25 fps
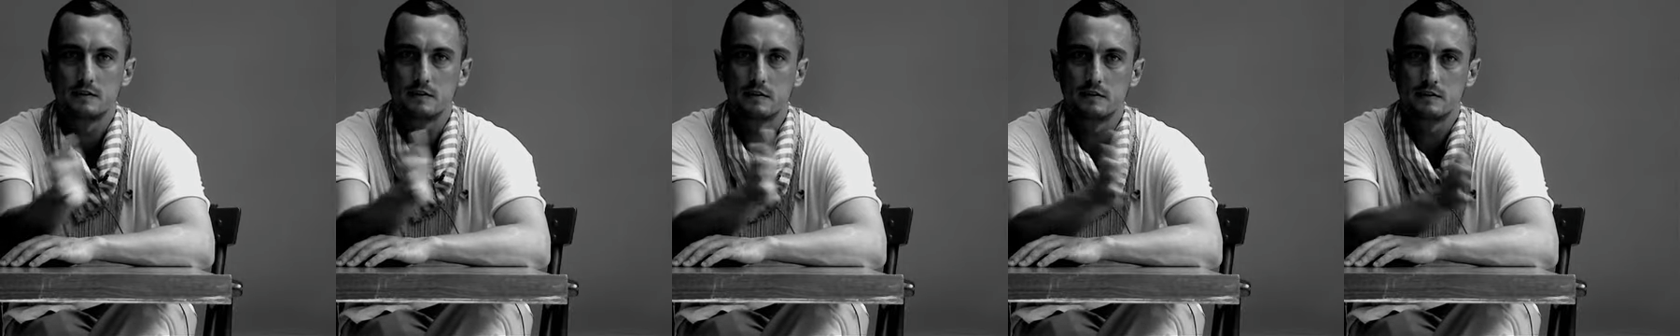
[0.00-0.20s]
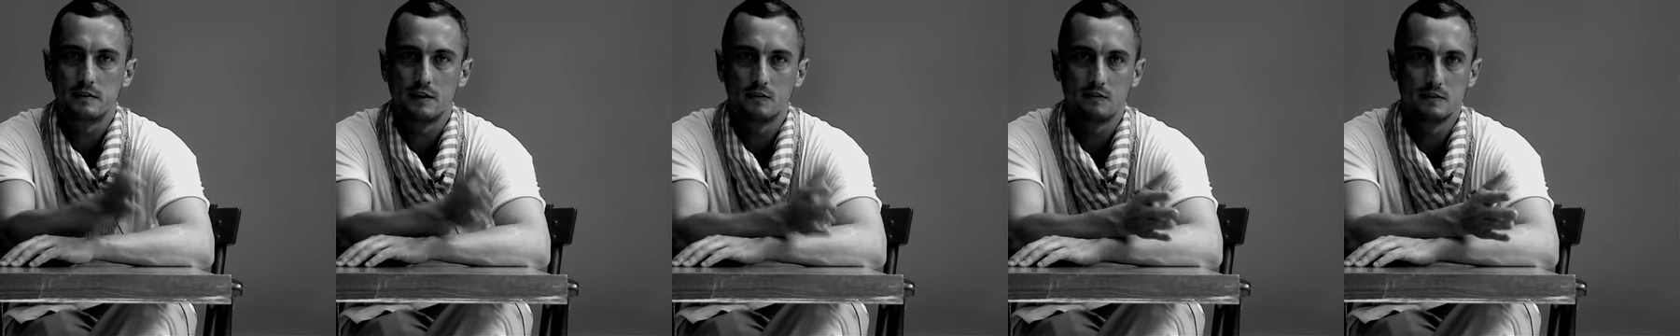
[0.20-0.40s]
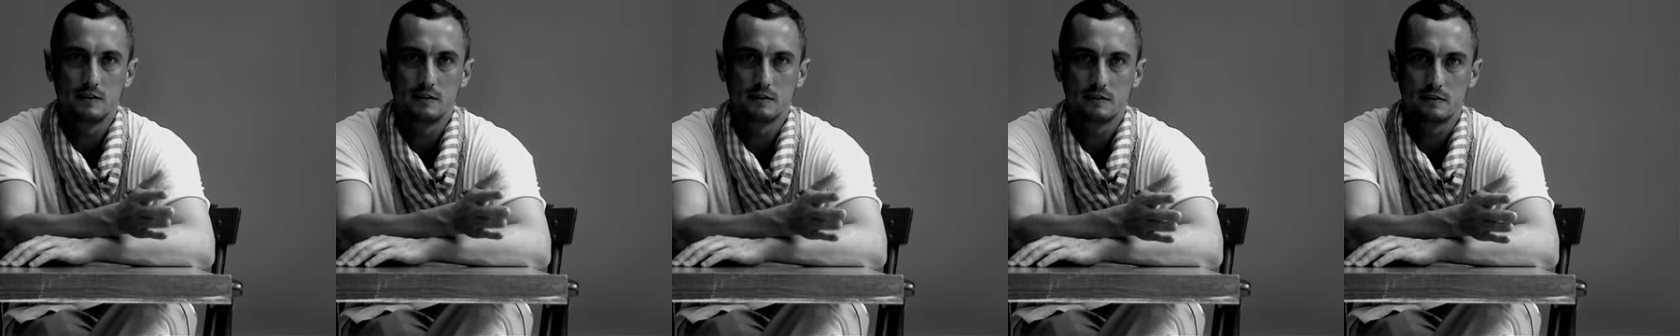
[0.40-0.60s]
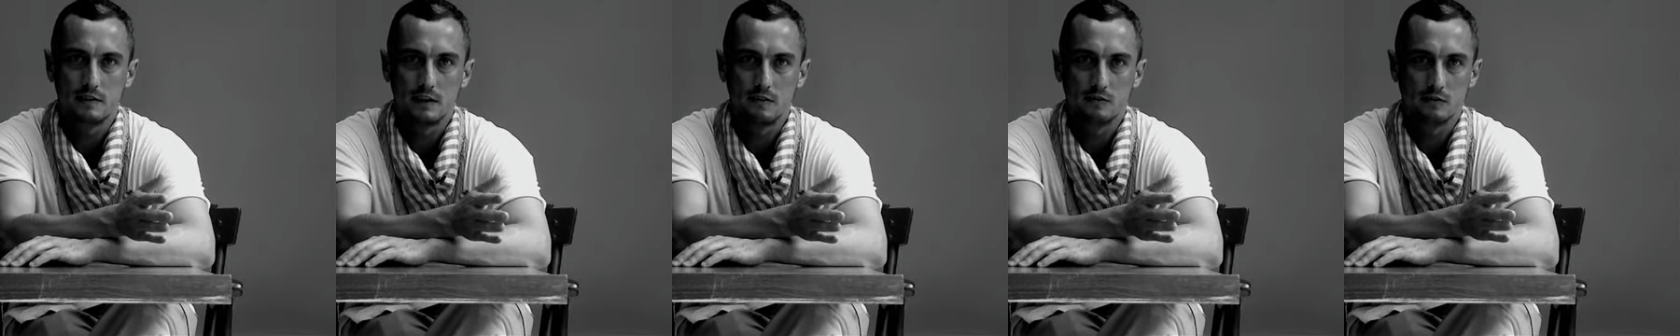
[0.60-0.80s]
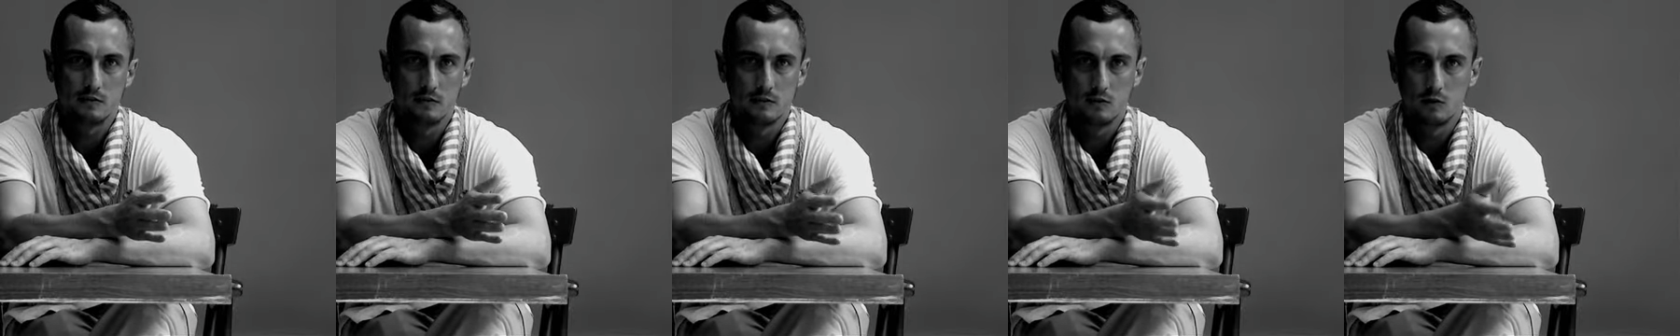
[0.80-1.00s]
to
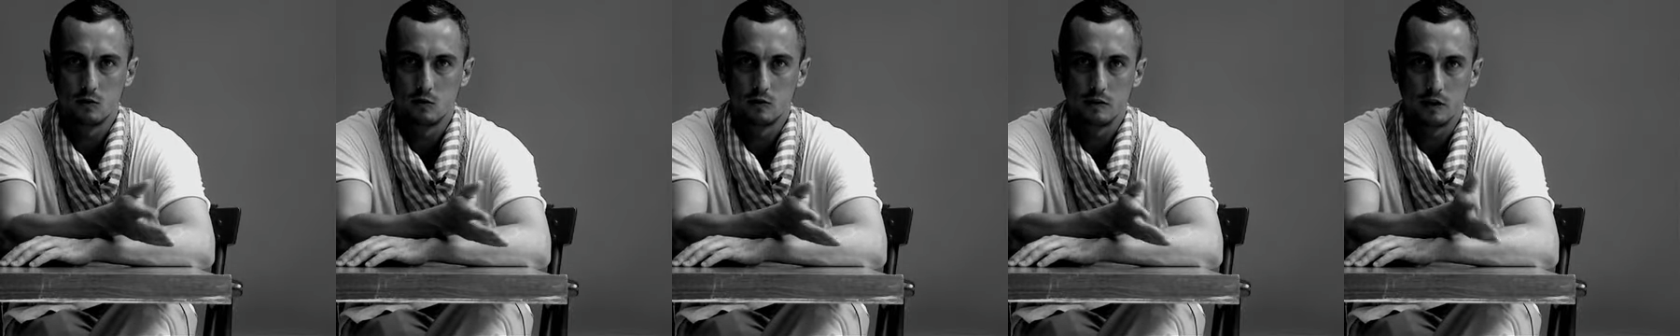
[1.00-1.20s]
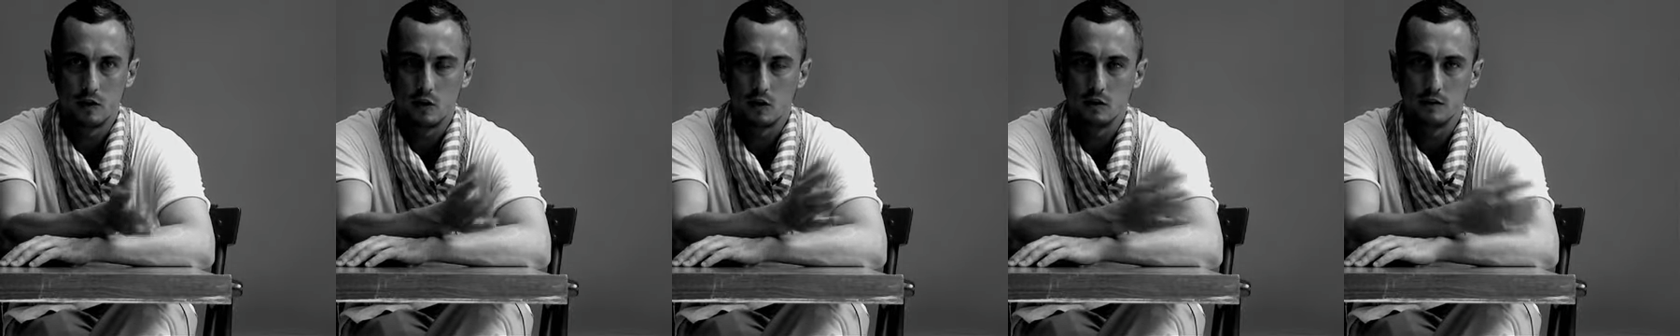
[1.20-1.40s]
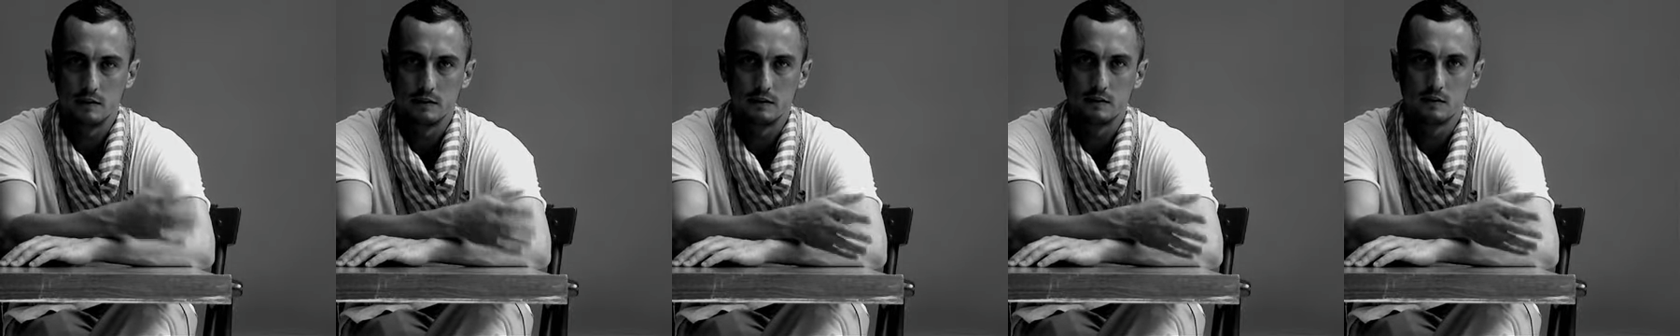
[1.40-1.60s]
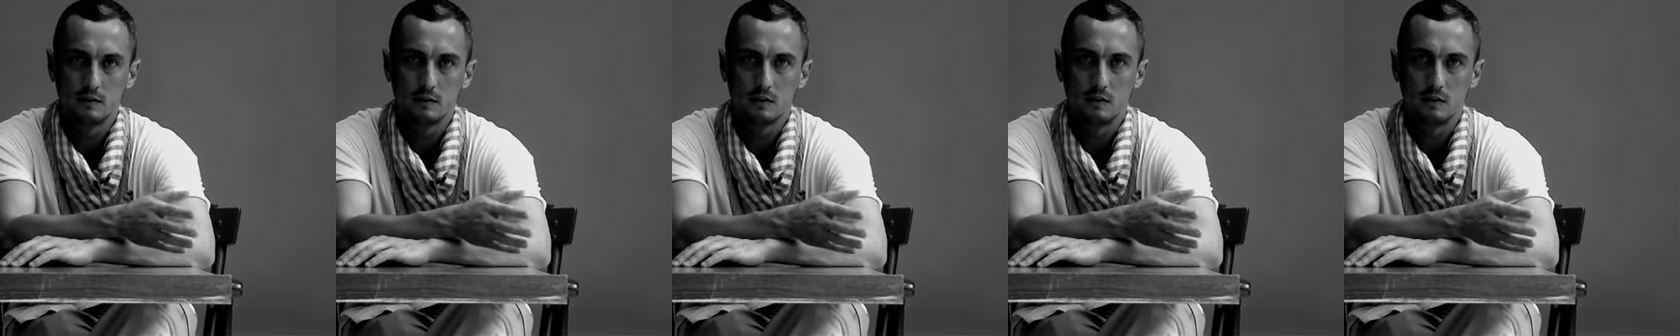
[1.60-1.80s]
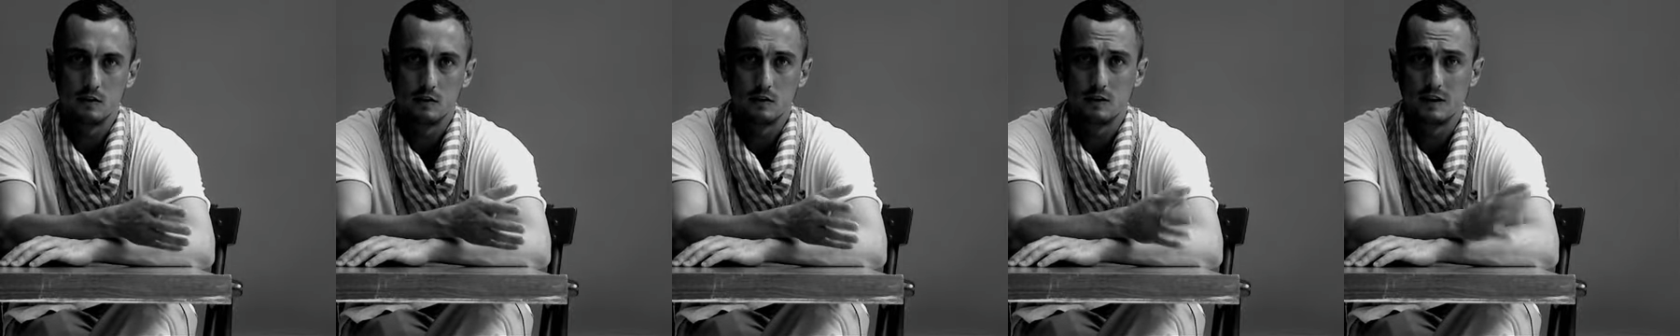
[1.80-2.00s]
'77 or the early,
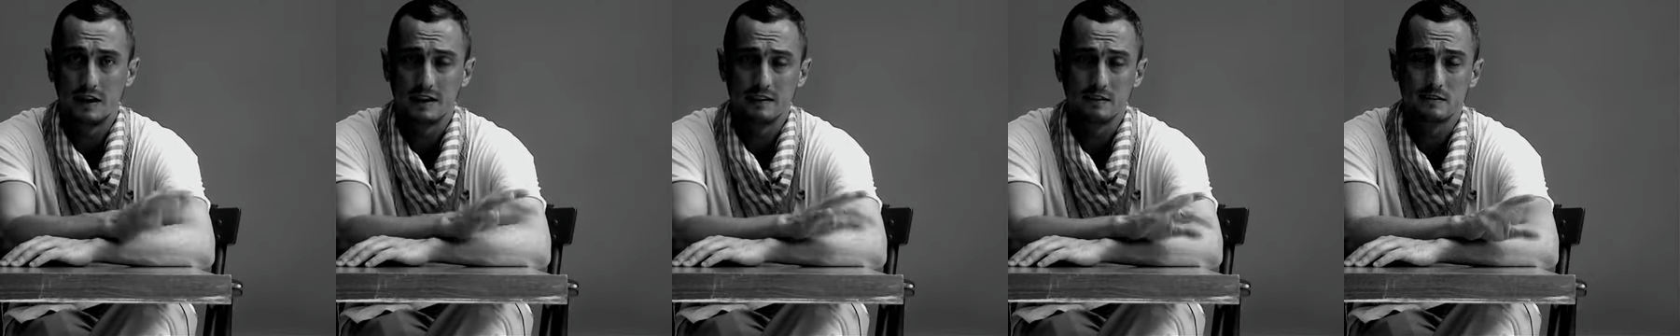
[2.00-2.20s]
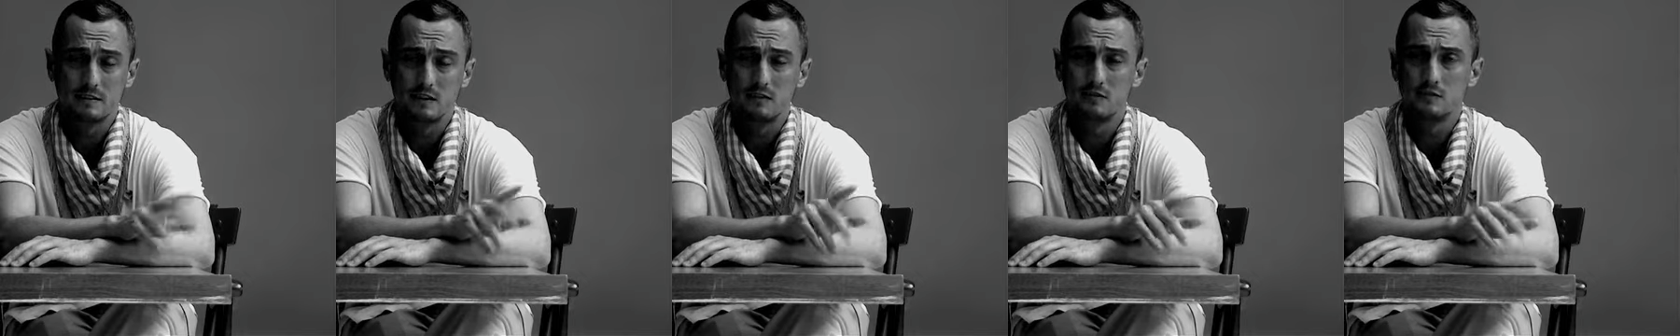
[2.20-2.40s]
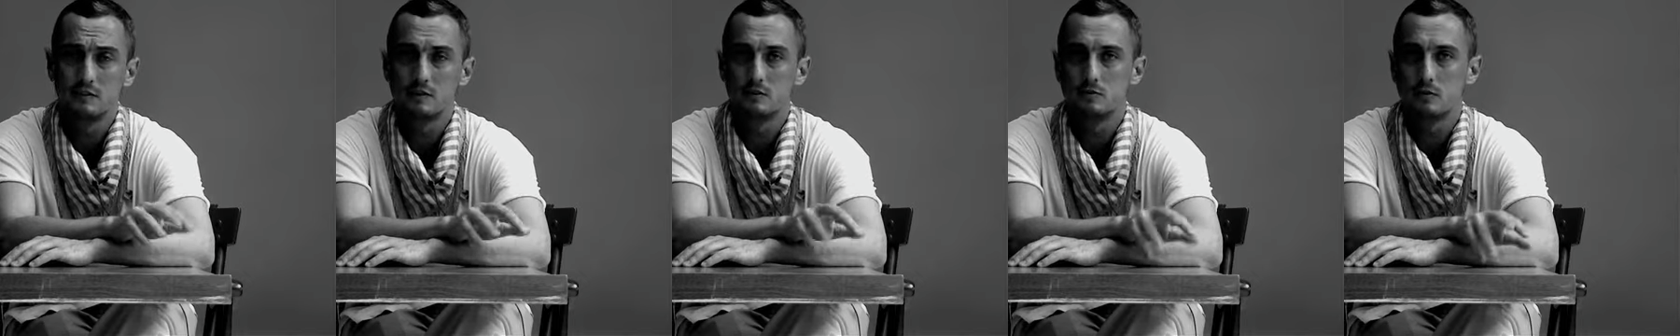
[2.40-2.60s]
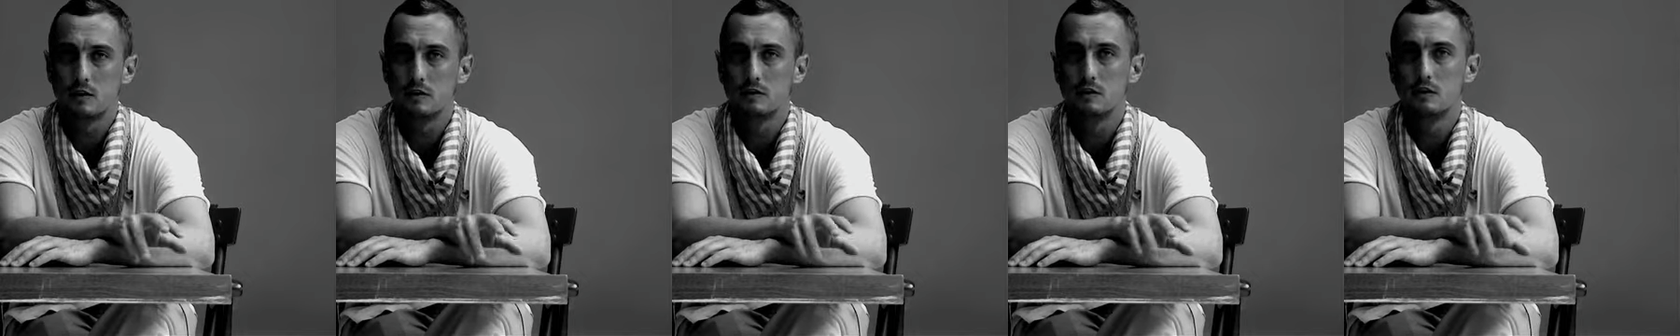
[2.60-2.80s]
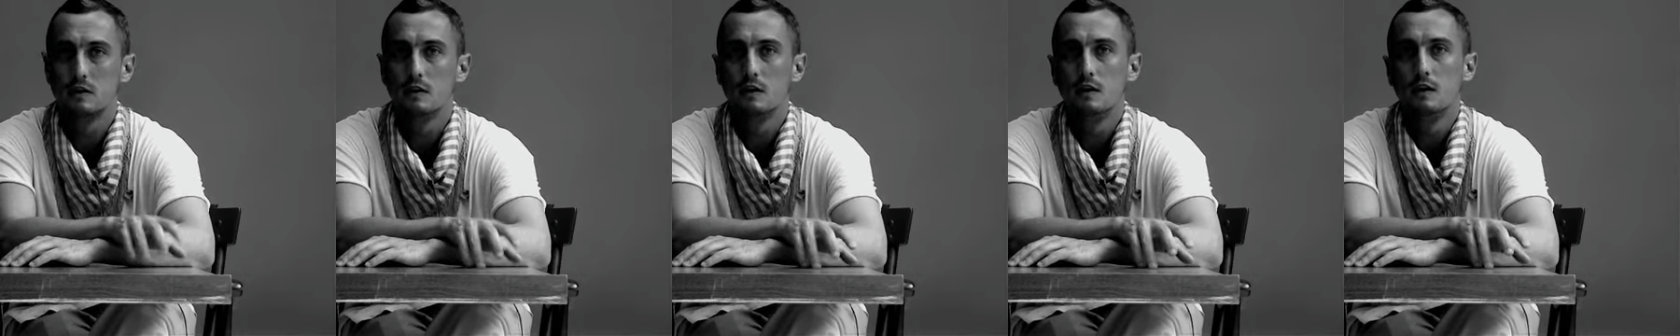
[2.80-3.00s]
late '70s
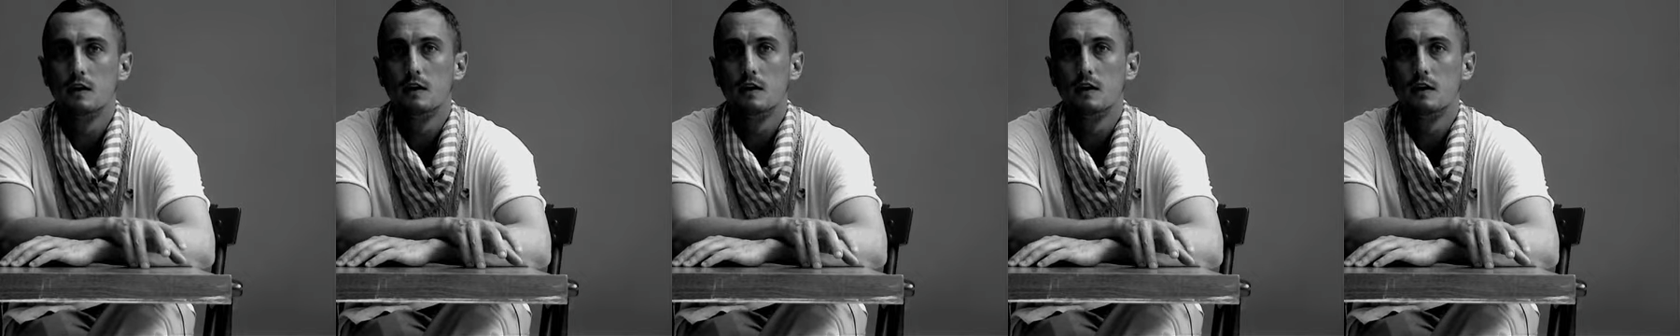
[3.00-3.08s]
rather.